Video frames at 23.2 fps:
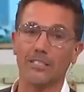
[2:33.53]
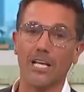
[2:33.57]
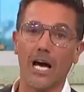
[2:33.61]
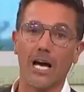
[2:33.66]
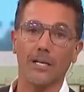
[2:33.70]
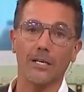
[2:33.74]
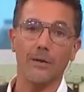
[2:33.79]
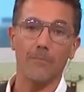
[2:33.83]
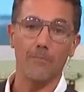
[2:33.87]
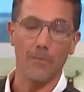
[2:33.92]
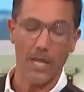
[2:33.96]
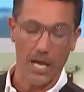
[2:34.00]

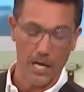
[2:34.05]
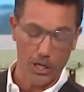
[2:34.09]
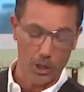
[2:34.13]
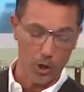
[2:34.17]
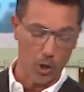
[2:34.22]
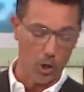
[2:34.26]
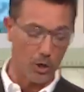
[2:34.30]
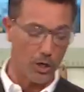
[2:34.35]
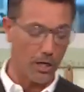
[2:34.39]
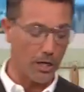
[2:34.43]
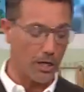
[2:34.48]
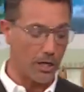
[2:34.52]
done, I
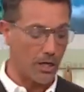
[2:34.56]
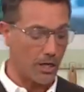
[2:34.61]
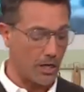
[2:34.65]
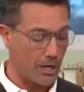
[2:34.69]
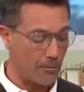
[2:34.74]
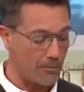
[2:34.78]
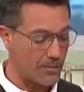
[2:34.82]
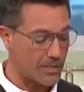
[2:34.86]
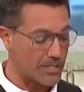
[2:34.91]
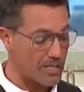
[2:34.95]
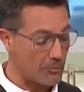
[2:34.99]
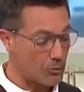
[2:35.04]
got um,
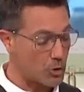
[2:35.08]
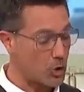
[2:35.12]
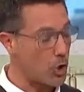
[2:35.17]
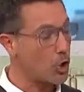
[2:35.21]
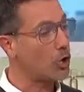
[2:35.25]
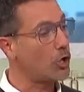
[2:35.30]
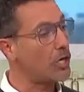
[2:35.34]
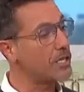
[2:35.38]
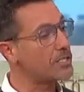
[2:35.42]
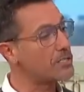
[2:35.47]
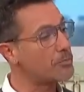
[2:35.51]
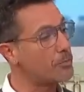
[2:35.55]
some
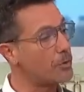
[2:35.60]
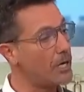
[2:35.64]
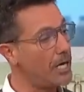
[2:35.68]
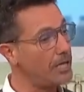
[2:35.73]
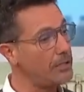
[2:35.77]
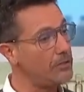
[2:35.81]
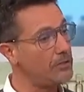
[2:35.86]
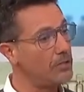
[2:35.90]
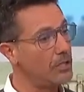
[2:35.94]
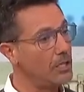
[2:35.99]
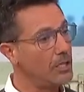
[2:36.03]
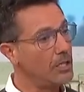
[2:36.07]
chocolate spread.
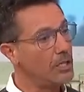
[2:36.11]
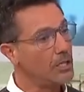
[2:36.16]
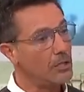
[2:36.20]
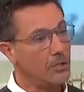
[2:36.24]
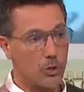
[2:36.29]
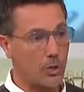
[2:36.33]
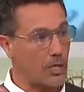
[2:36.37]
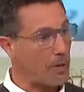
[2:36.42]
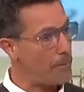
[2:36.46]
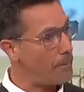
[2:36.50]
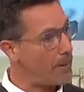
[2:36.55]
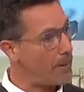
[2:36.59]
Mm-hmm. You can